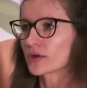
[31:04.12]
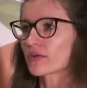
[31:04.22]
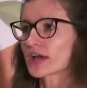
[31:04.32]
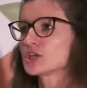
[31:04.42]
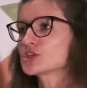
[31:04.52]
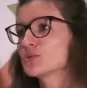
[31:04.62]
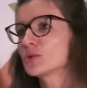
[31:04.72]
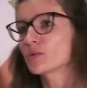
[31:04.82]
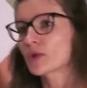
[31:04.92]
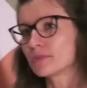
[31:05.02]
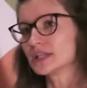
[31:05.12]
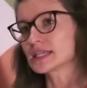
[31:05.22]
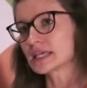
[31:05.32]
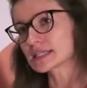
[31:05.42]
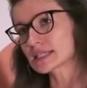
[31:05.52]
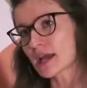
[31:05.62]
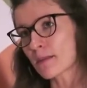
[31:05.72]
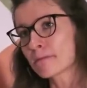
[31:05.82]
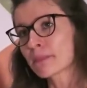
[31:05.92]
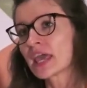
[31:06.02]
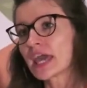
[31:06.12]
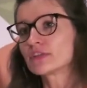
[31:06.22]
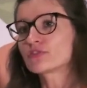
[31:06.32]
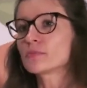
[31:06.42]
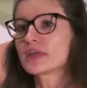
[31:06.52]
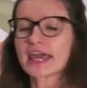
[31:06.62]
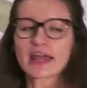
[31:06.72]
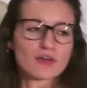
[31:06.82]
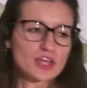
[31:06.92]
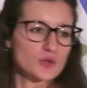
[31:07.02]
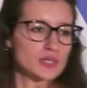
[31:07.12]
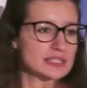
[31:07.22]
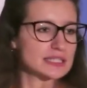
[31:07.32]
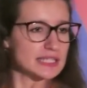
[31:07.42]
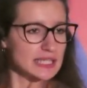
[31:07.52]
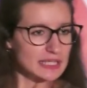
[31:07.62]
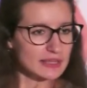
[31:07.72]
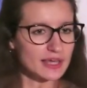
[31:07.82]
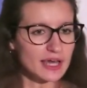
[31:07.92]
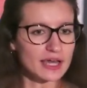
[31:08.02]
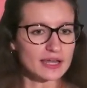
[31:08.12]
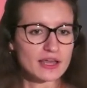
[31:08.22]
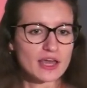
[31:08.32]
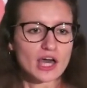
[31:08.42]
we ran into when we were building Instant App. And from the error, you can see that